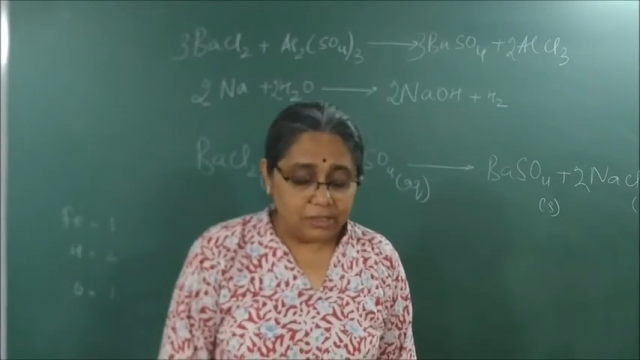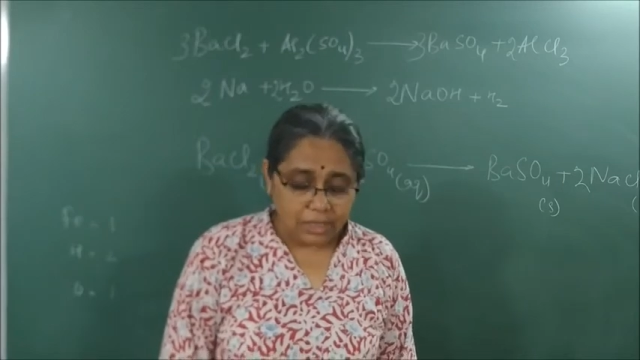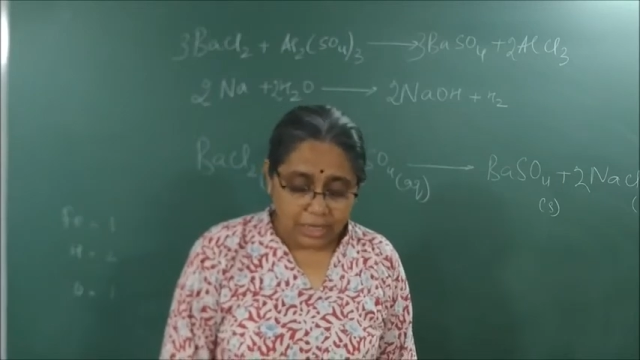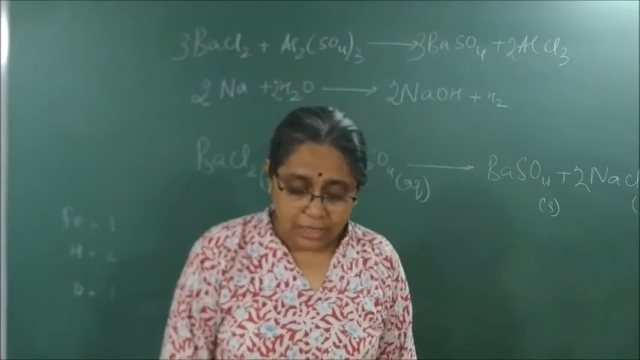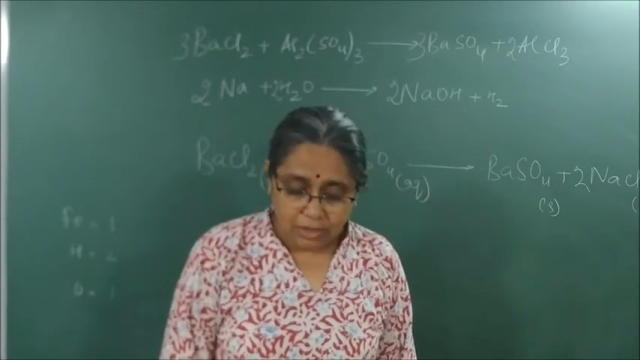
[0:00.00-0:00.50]

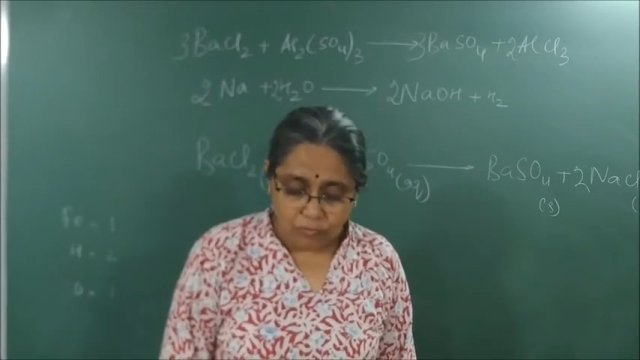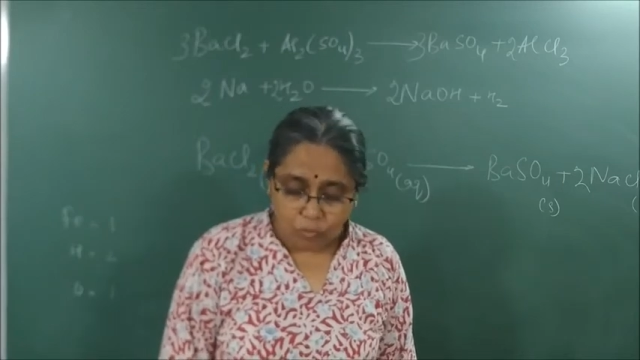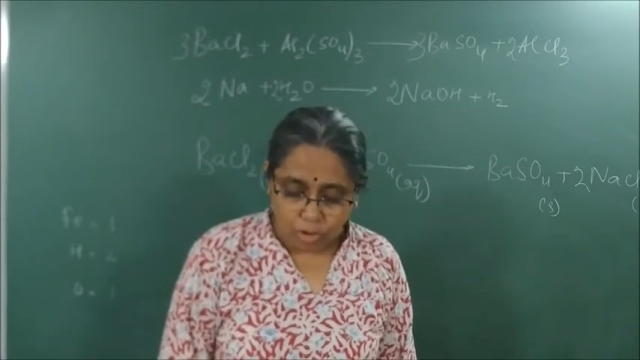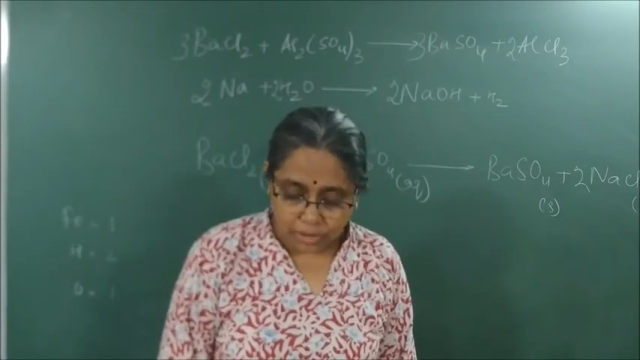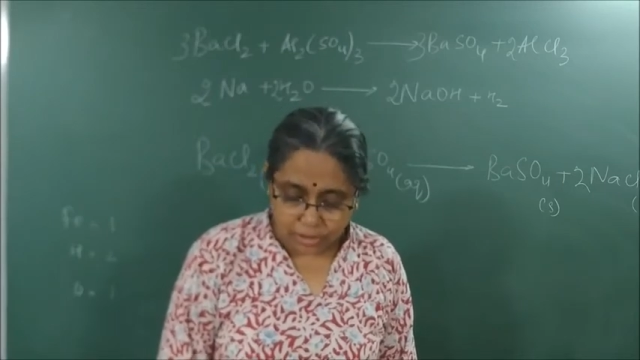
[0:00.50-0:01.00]
in
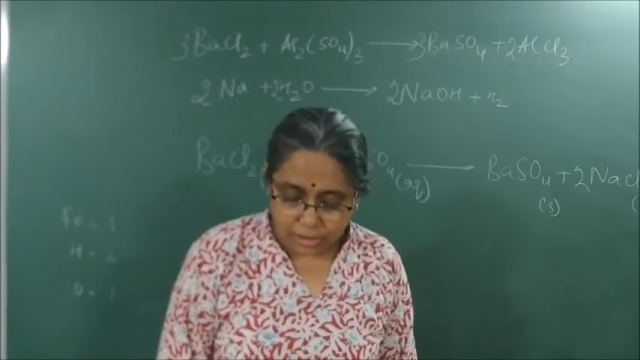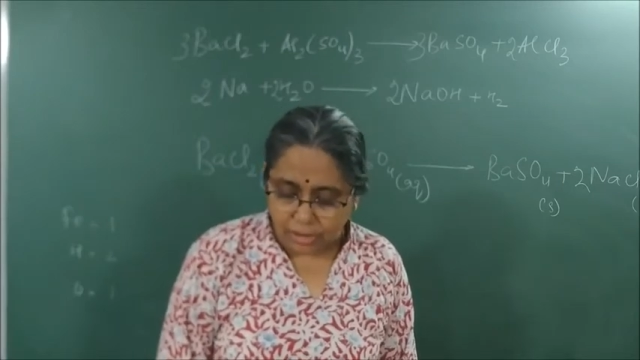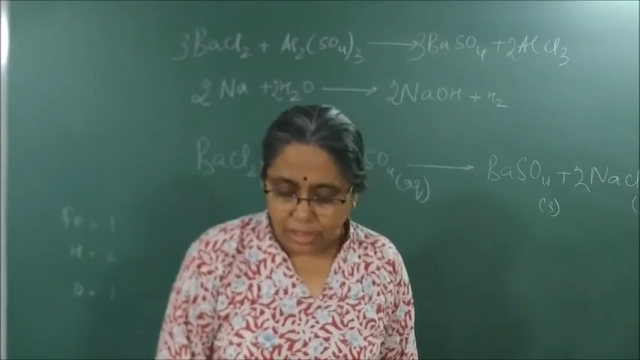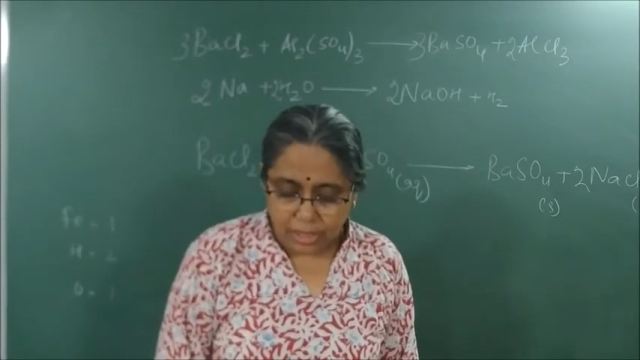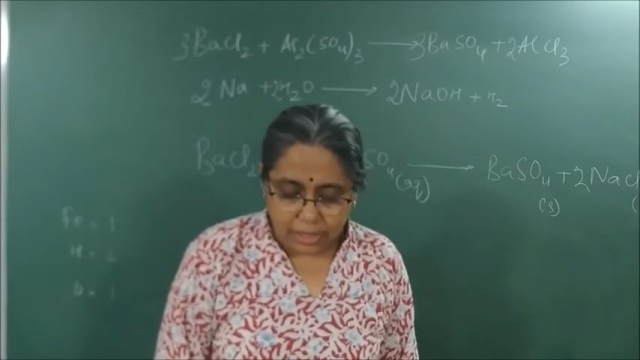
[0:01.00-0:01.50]
water
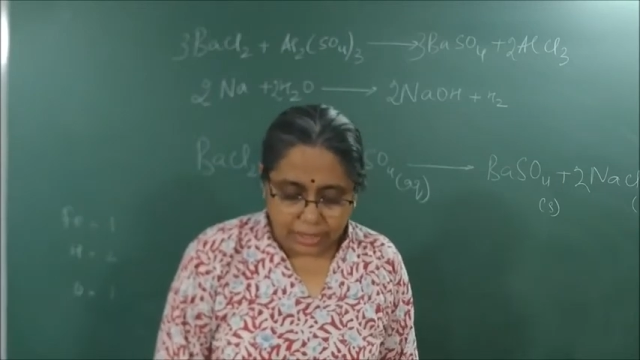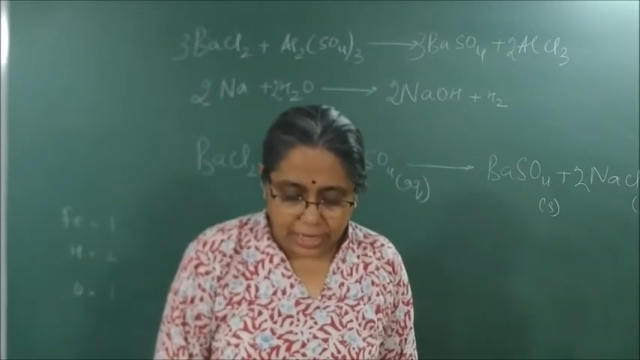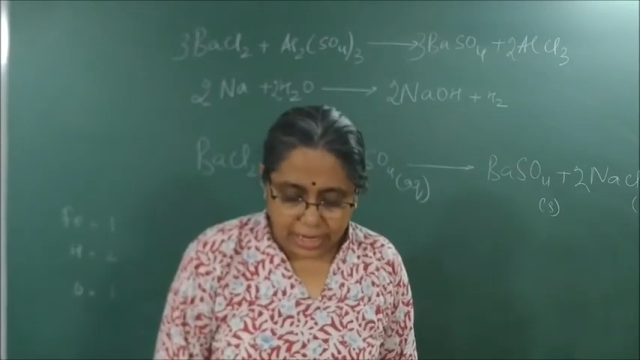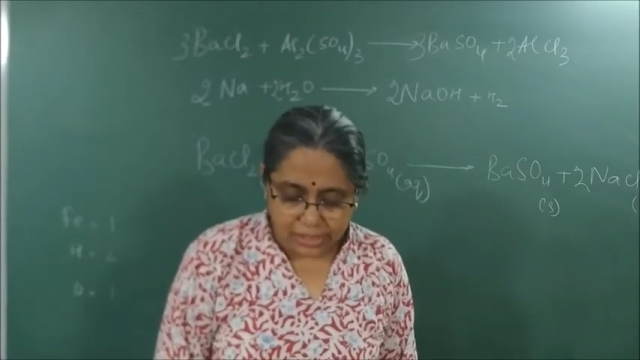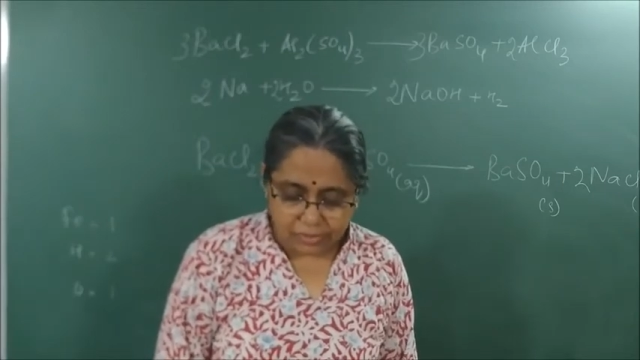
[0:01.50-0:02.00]

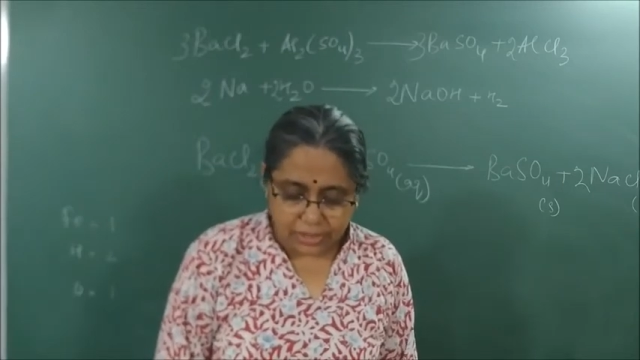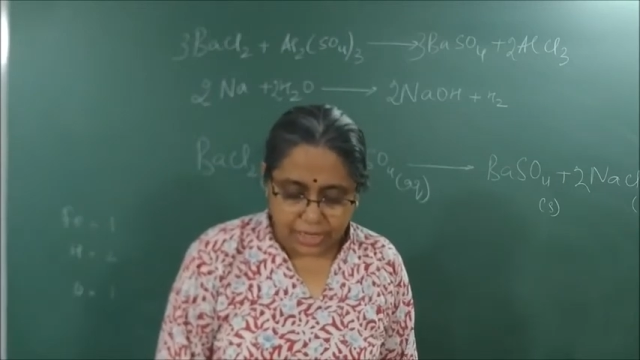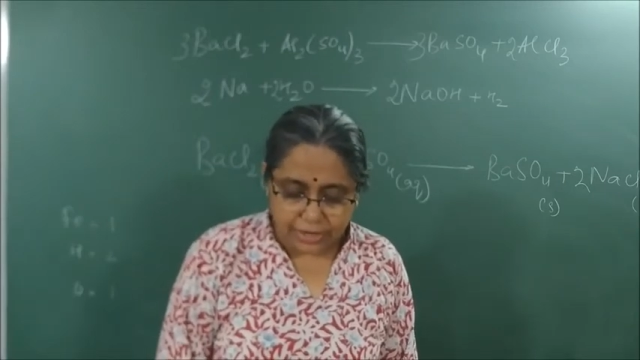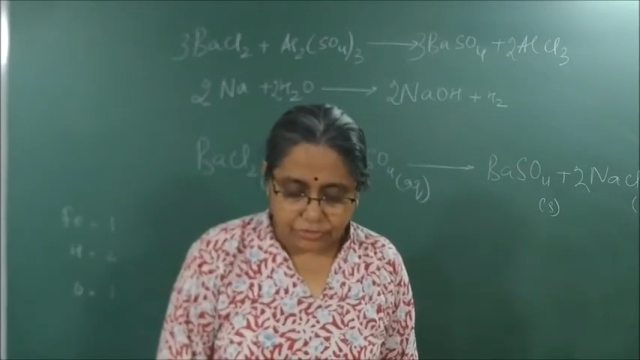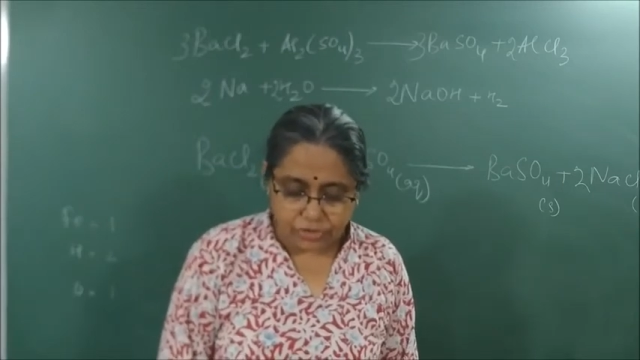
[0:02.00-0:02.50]
reacts with
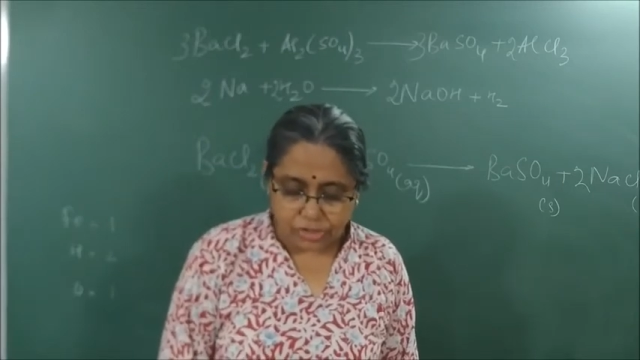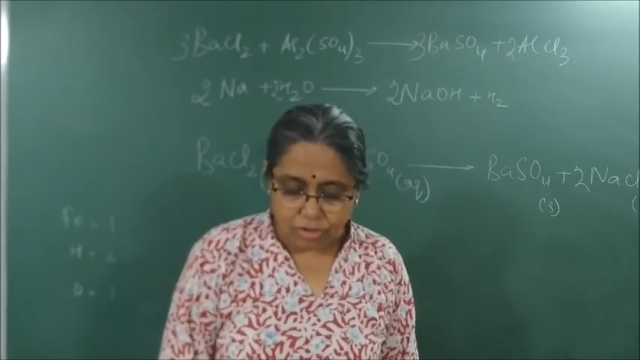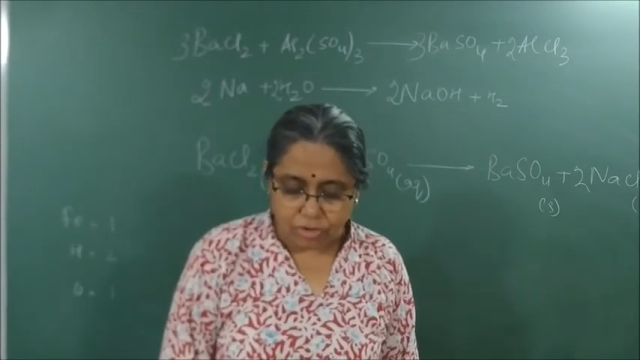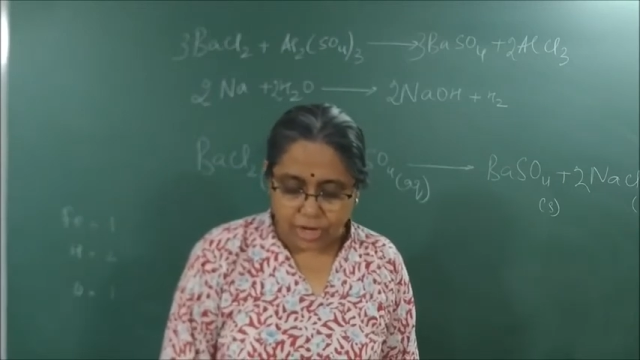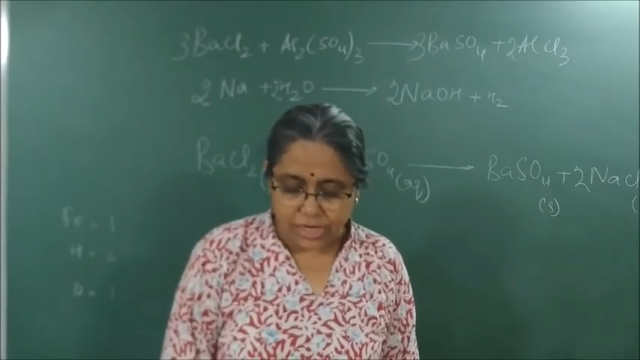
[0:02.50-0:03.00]
hydrogen
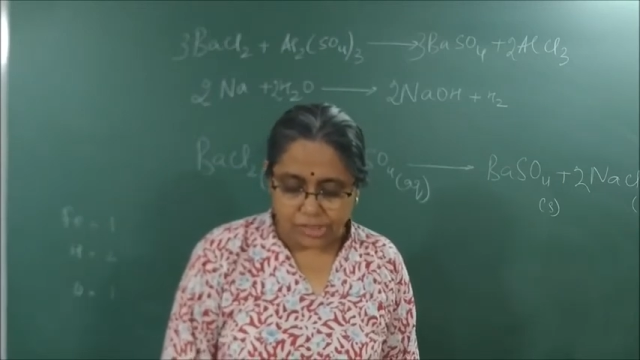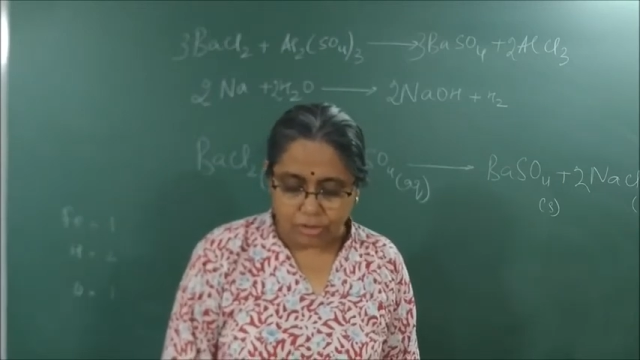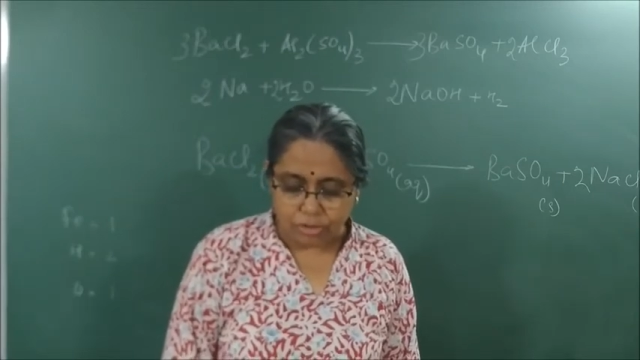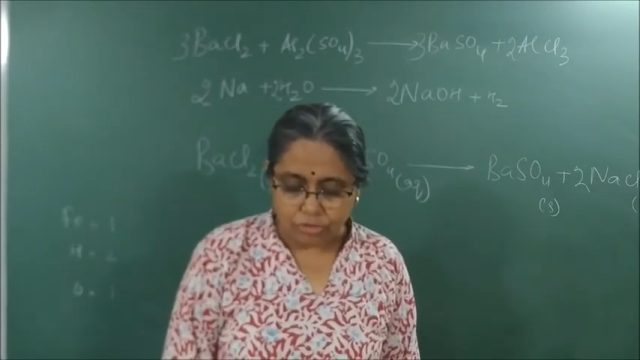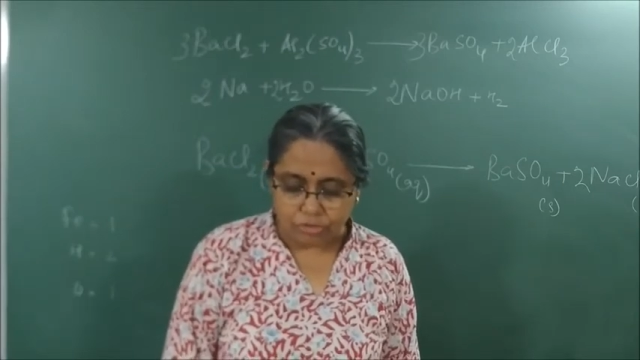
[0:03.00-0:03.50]
chloride
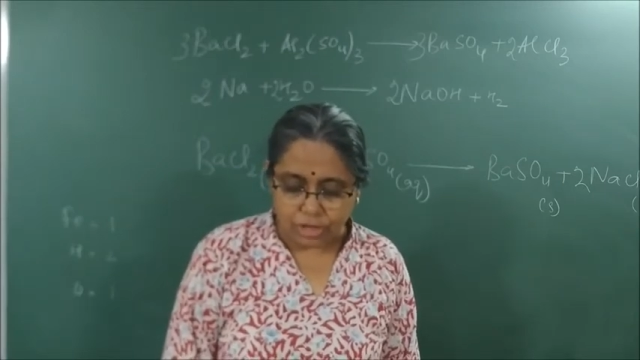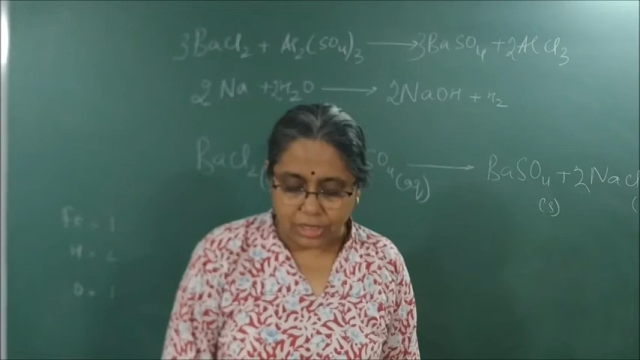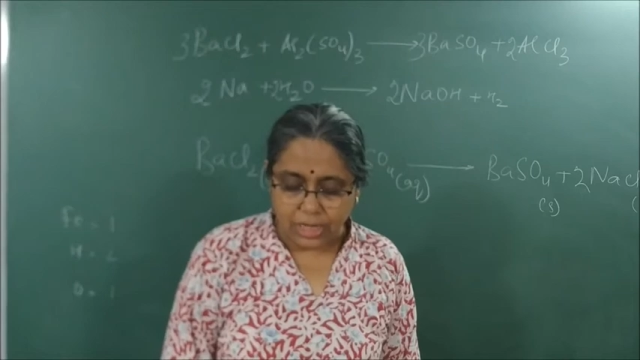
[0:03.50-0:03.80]
solution